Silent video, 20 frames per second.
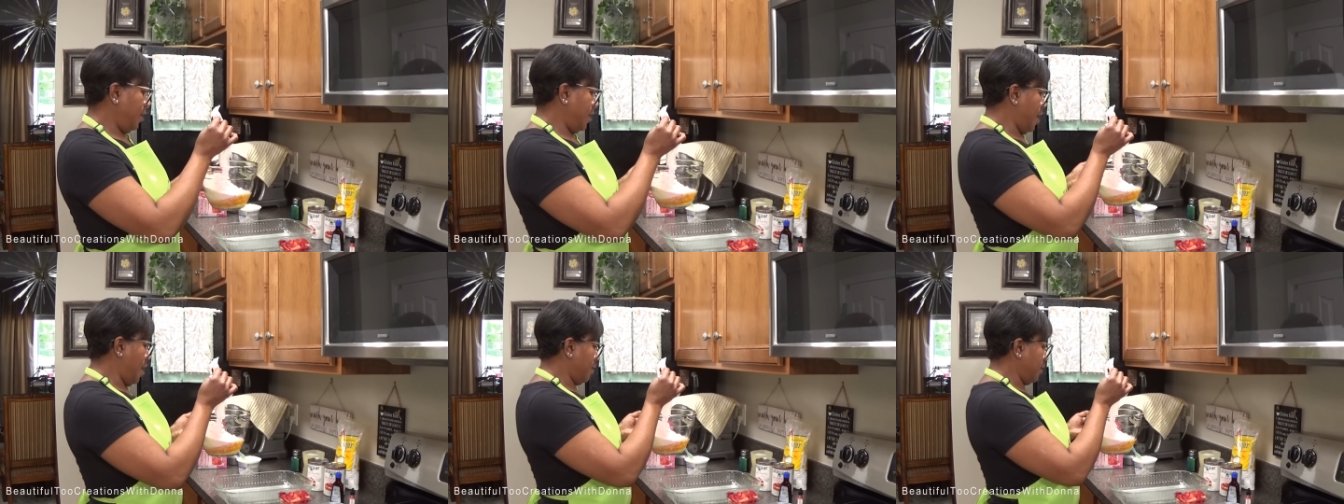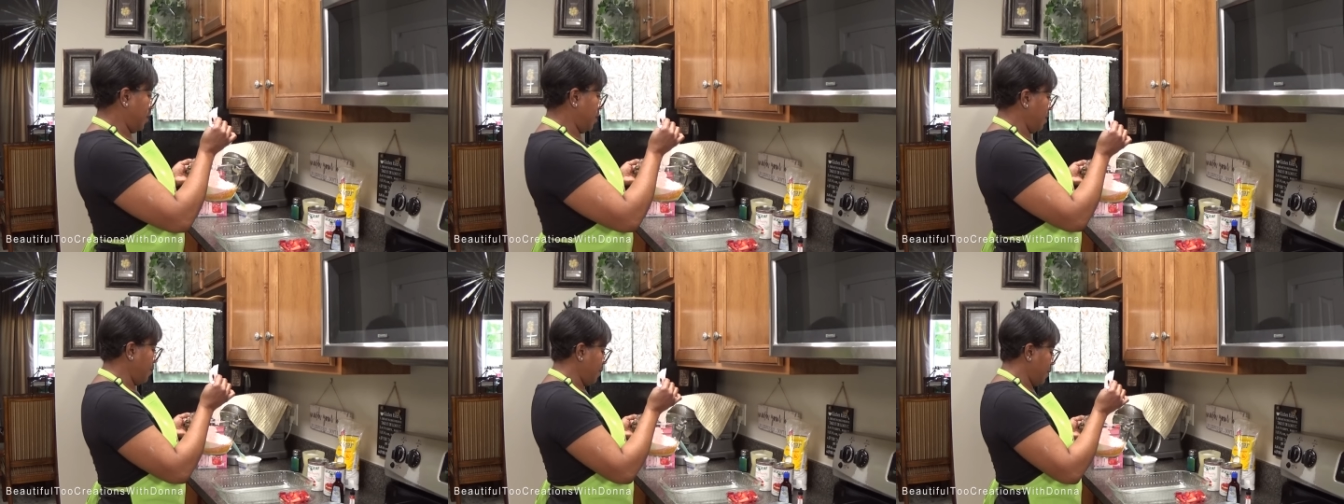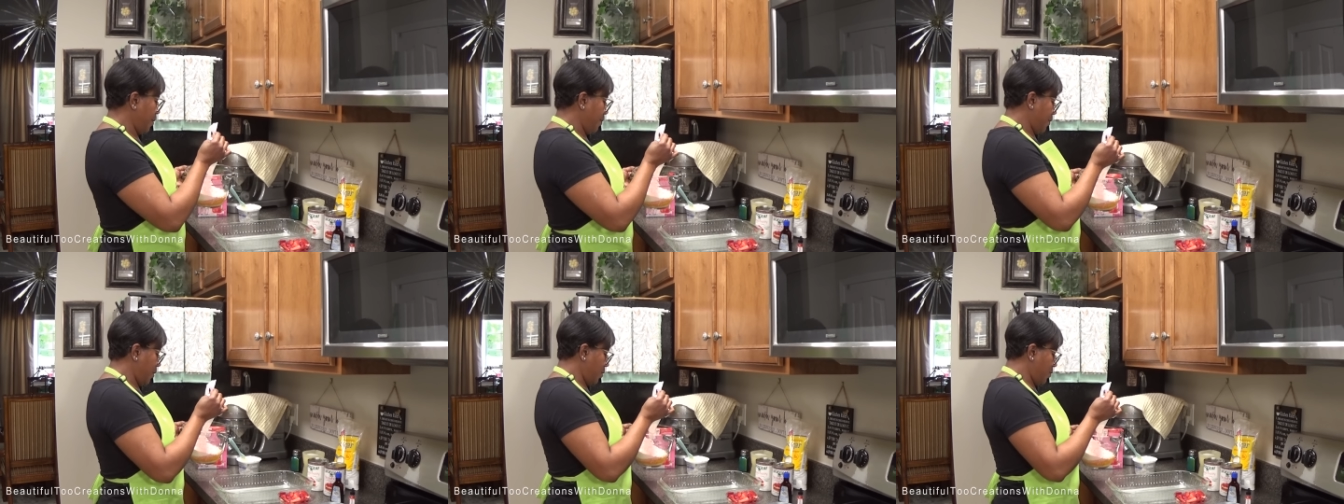Y'all see
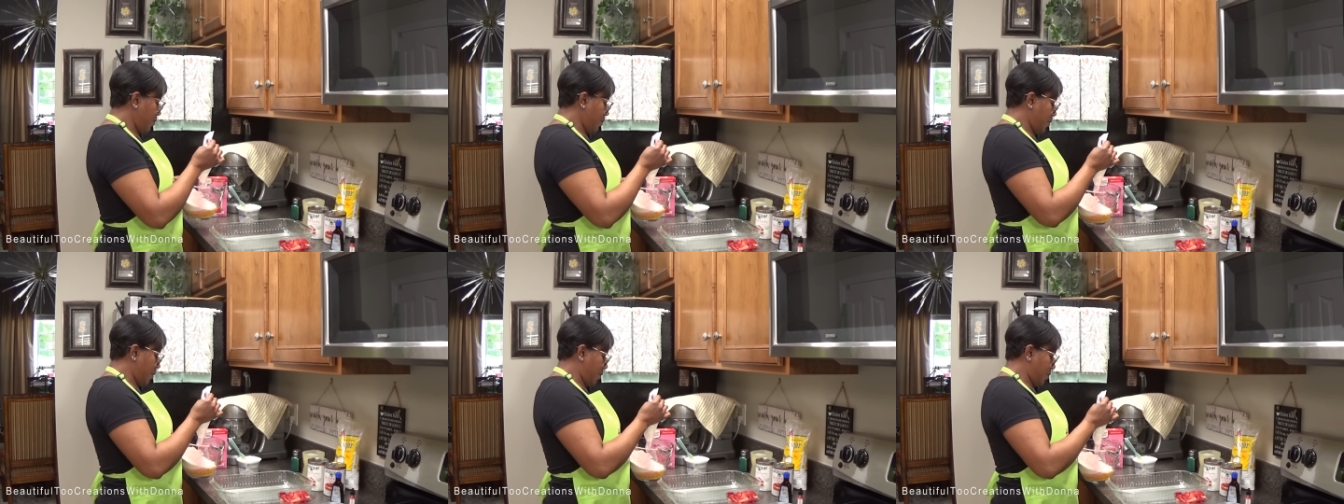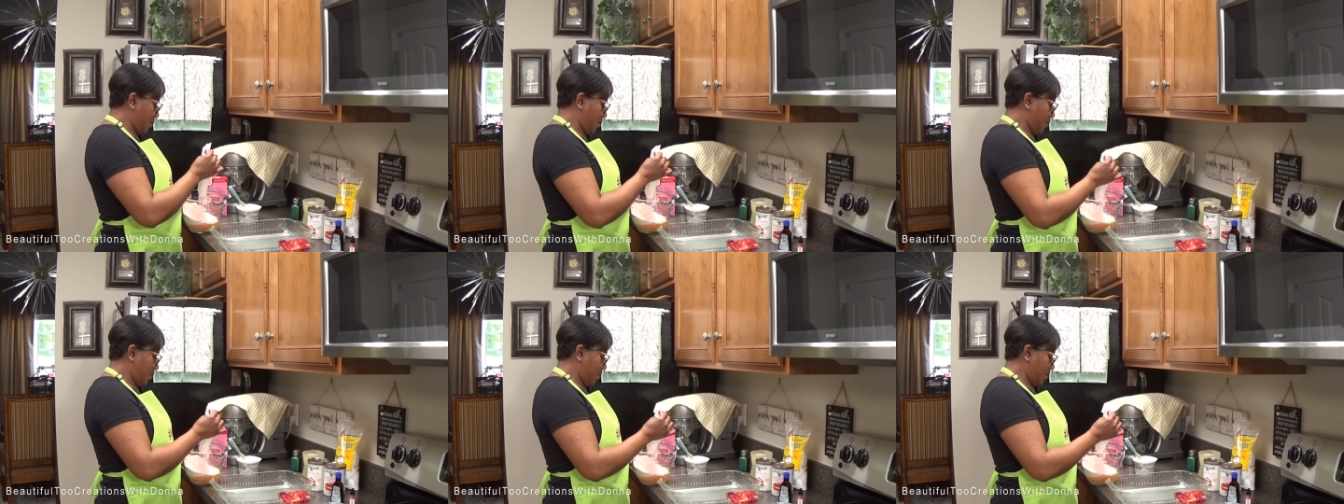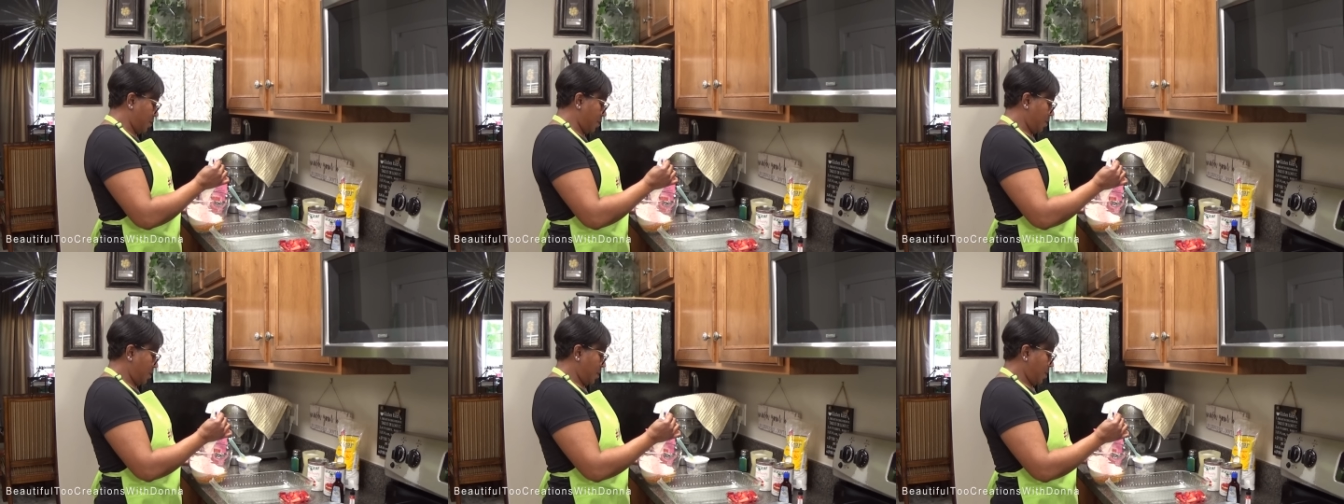what I'm
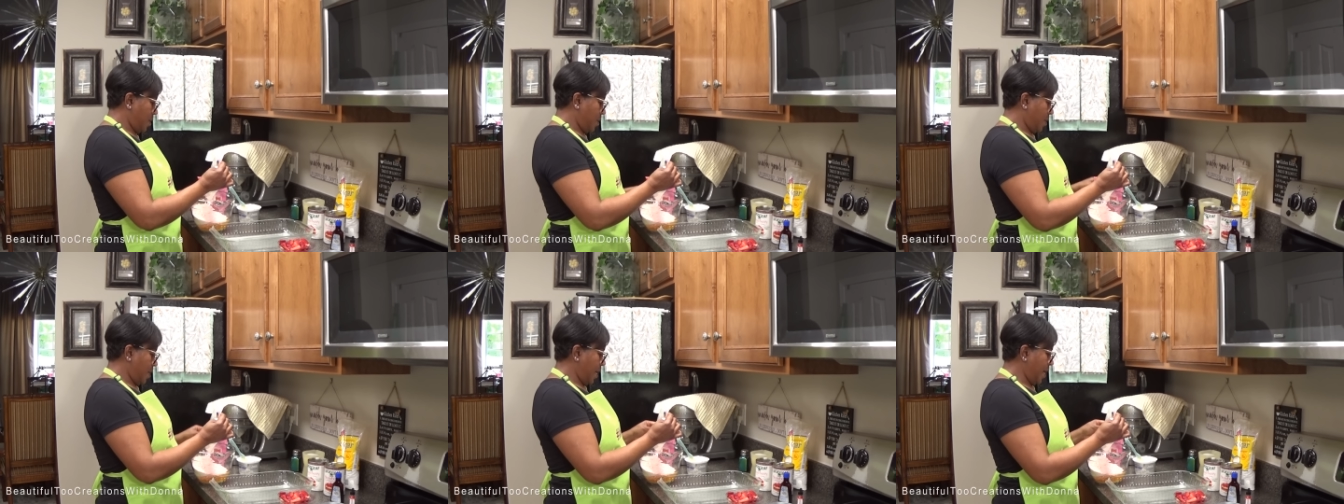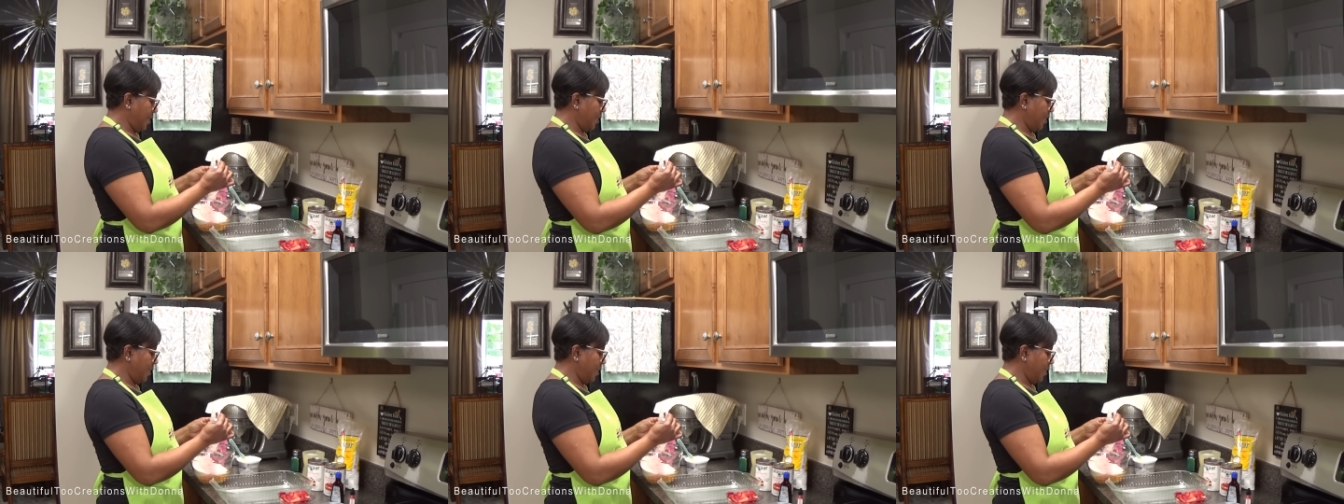doing?